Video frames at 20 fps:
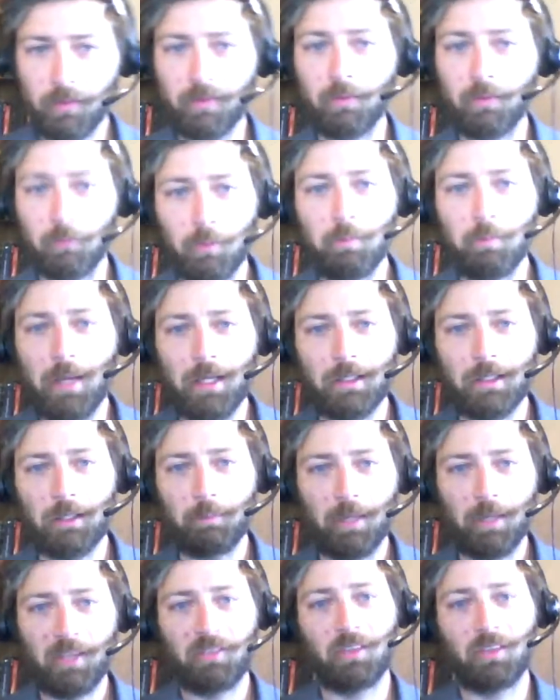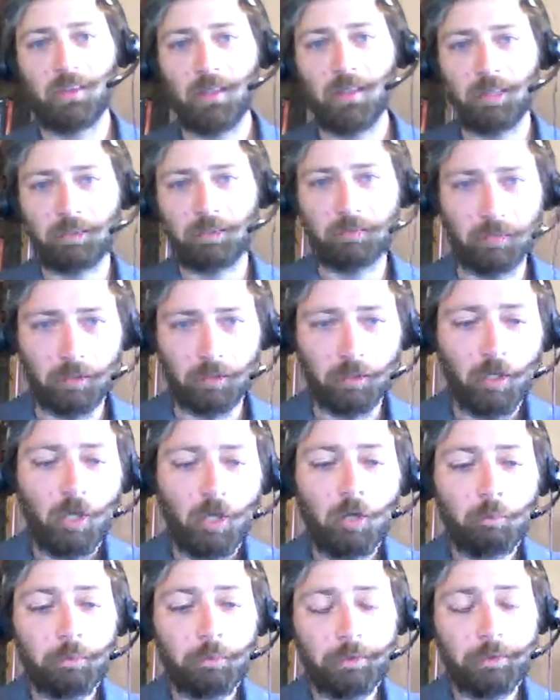the remaining basic technique.
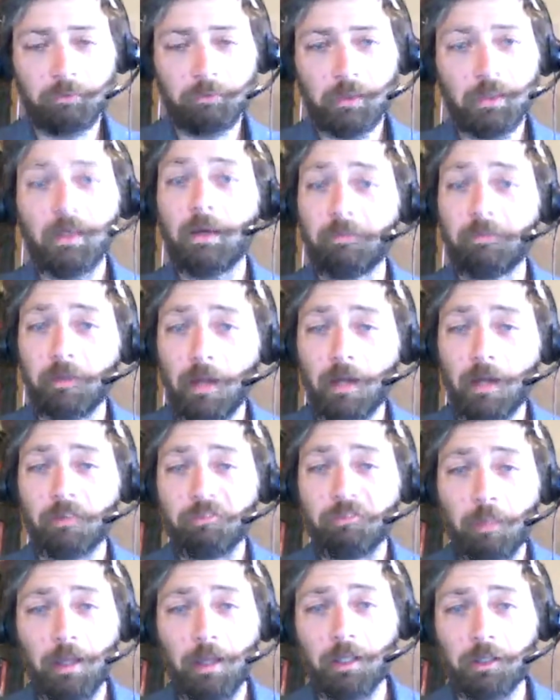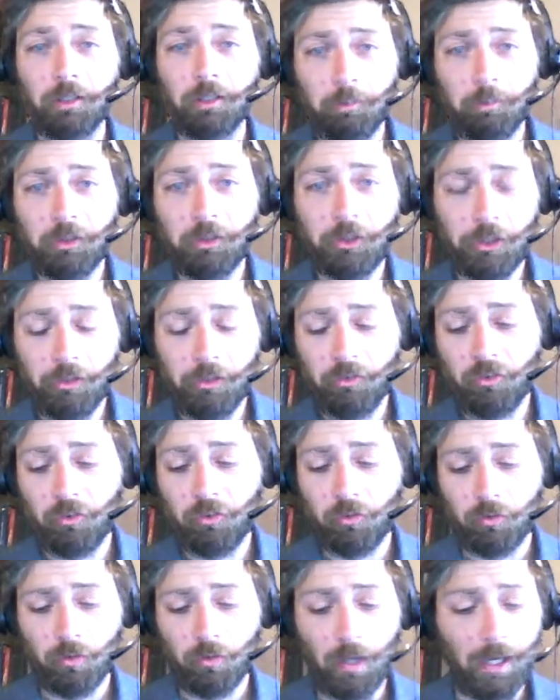We don't really have a lot of painted
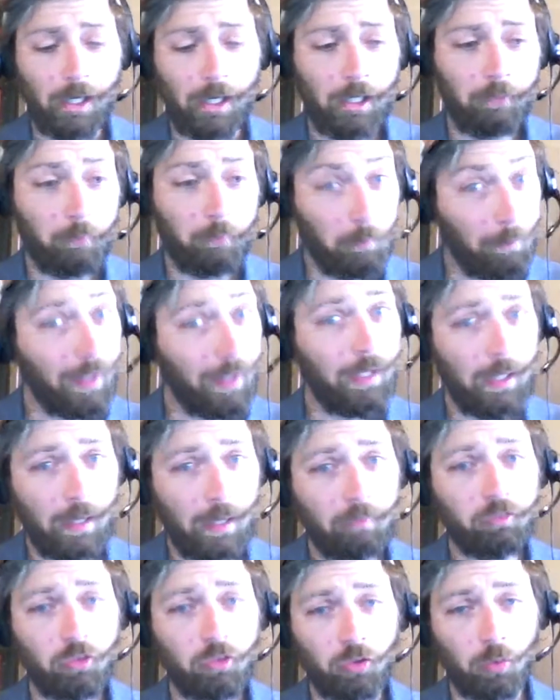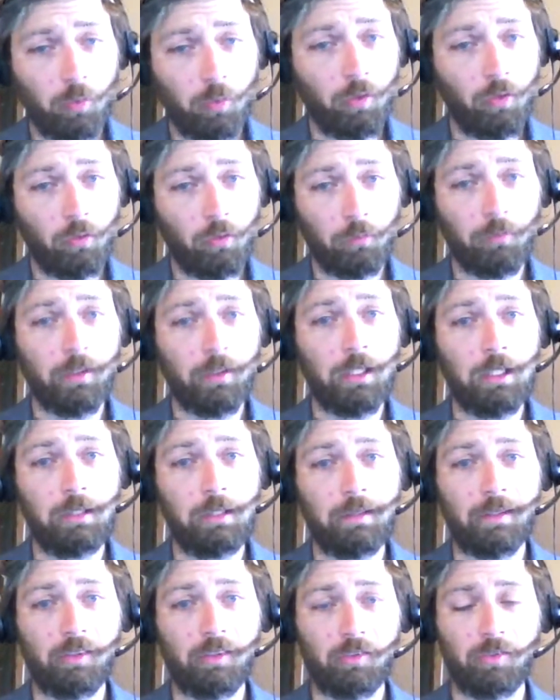images. We might have 2 or
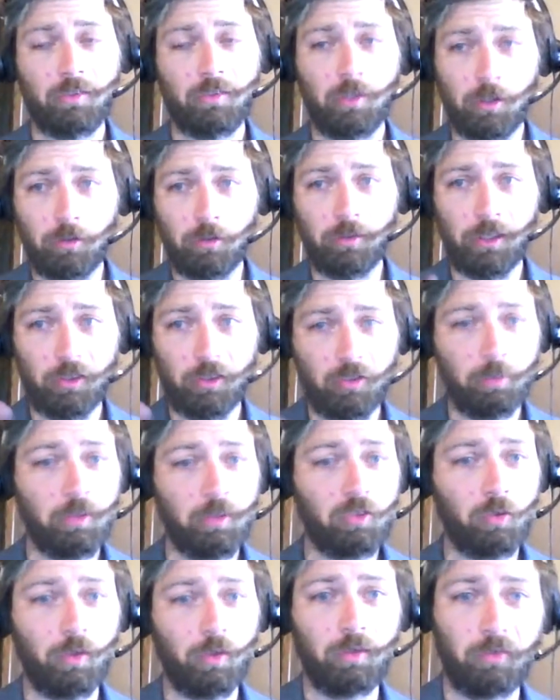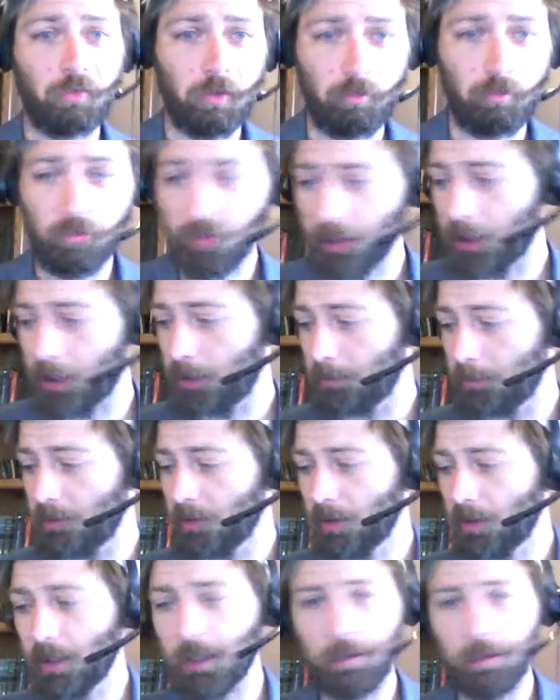3. They still need to be sort of
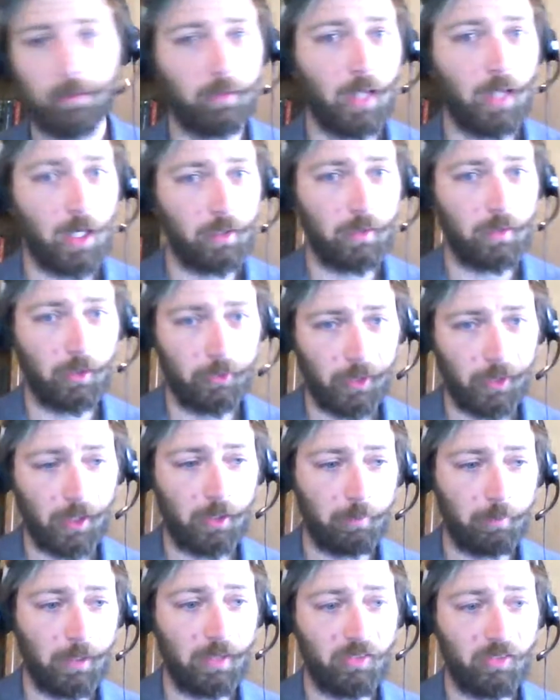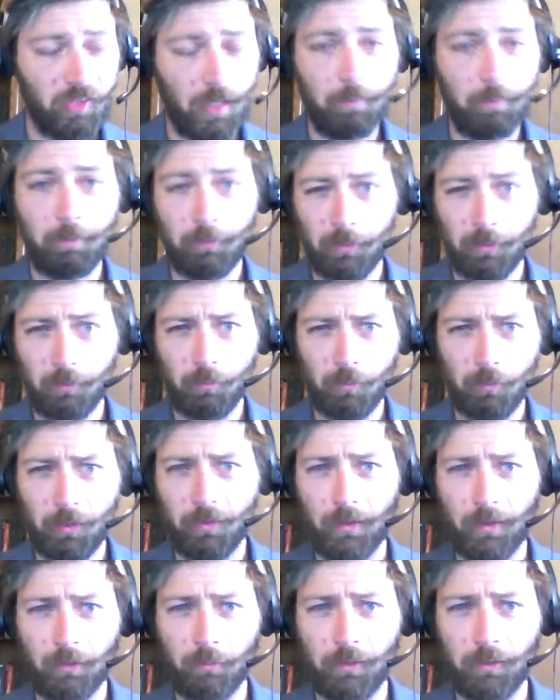confirmed. They're not in our database yet, but
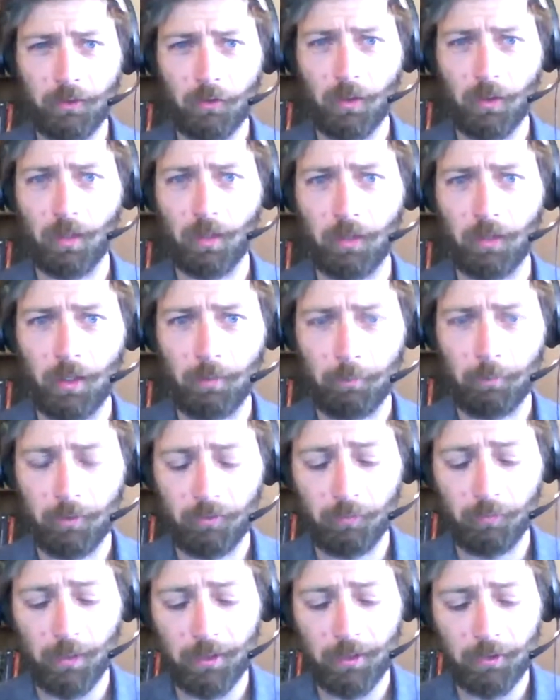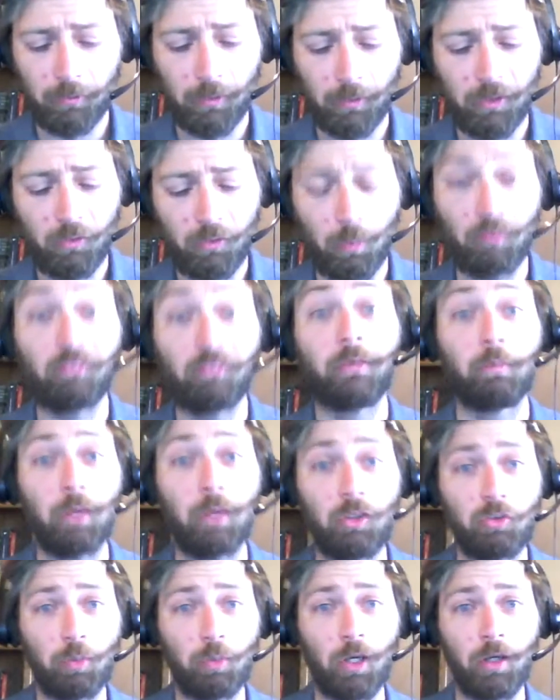we think we do have a couple of painted ones. But for the
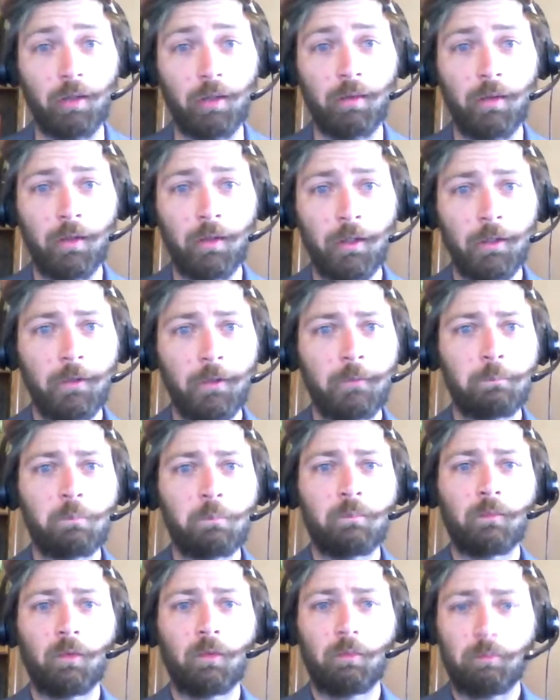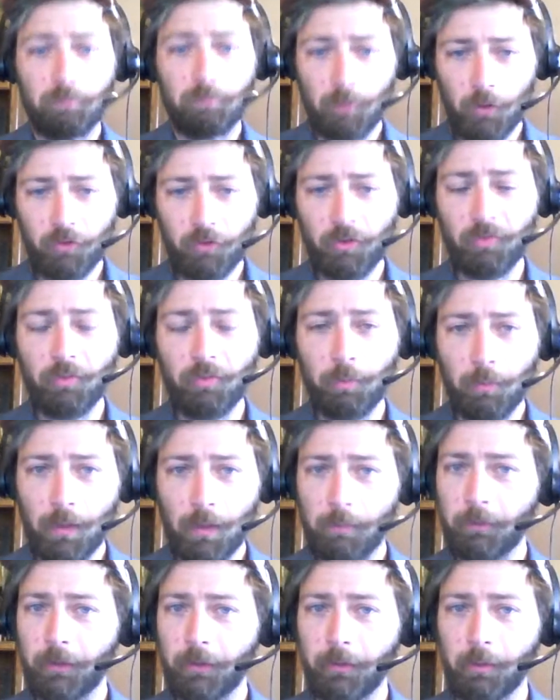most part, most of the
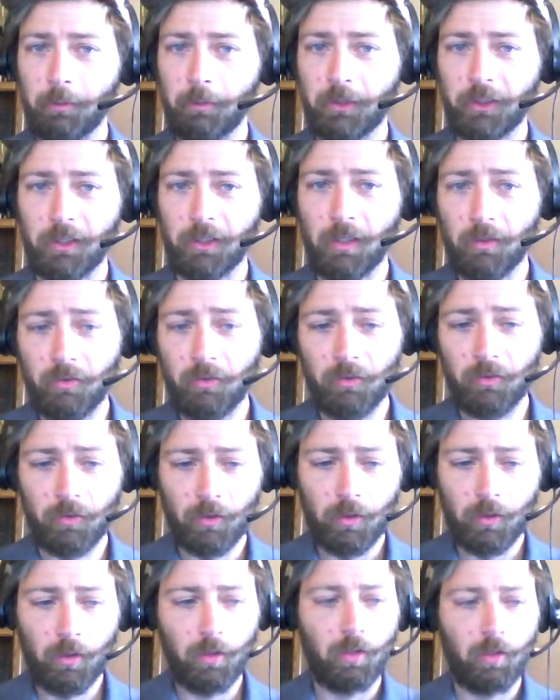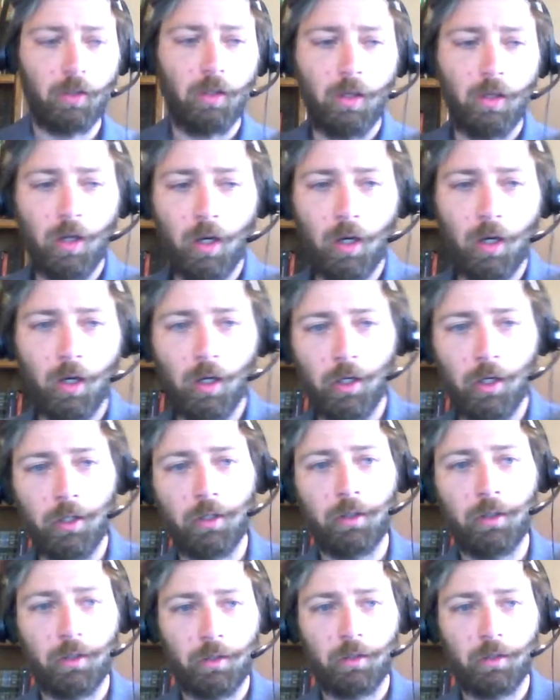Pueblo images are